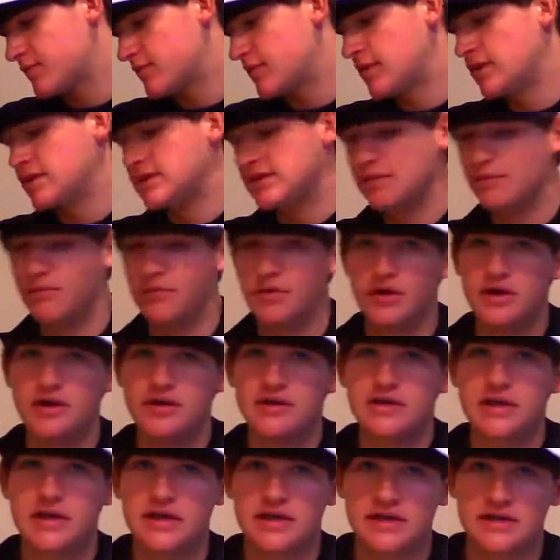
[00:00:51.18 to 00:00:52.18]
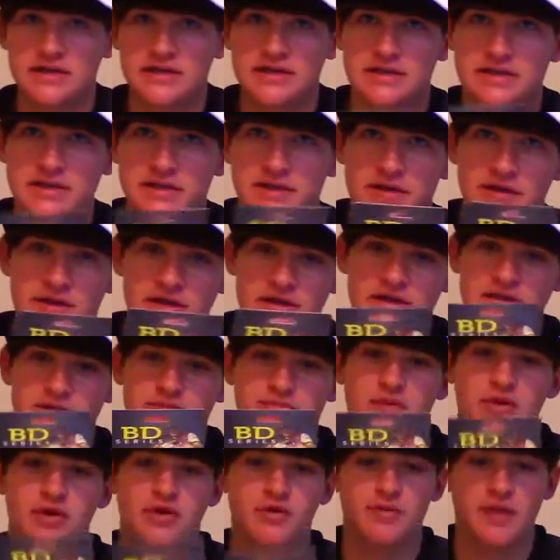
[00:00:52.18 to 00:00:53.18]
is the Boyd Duckett series
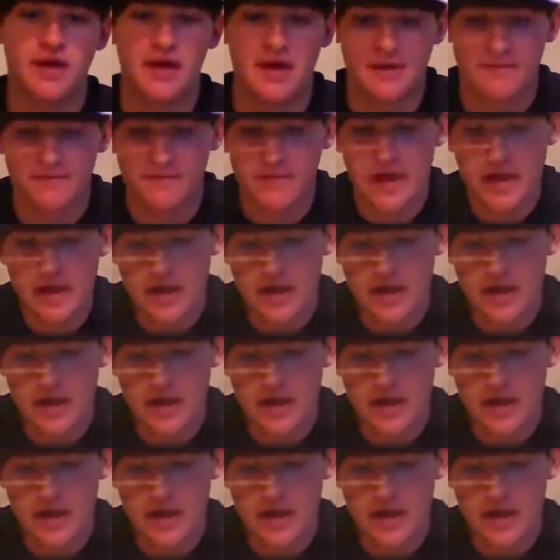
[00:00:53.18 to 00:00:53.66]
spinner bait.